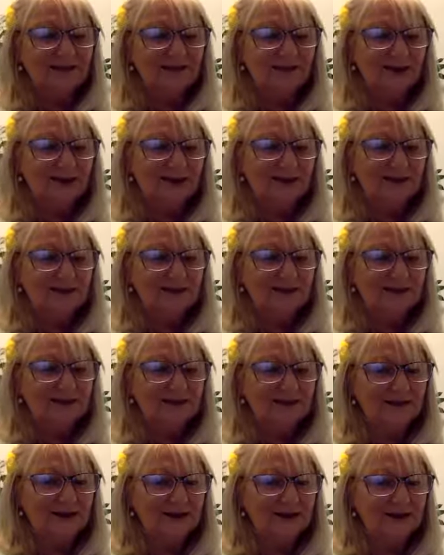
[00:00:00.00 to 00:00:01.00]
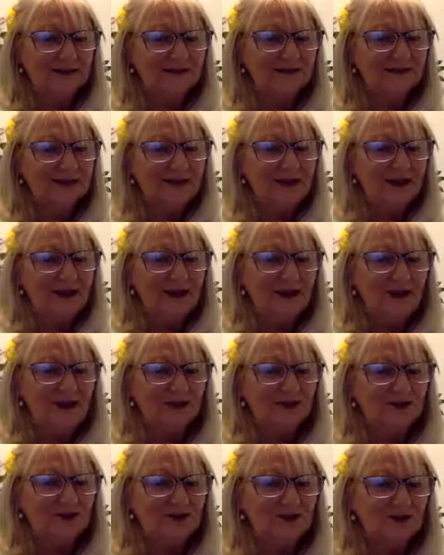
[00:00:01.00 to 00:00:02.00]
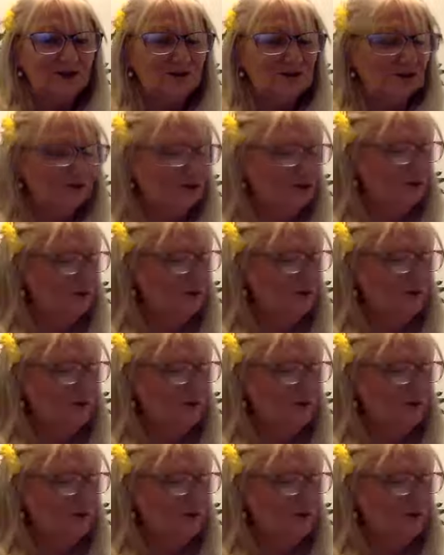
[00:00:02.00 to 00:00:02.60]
exercise, and she took her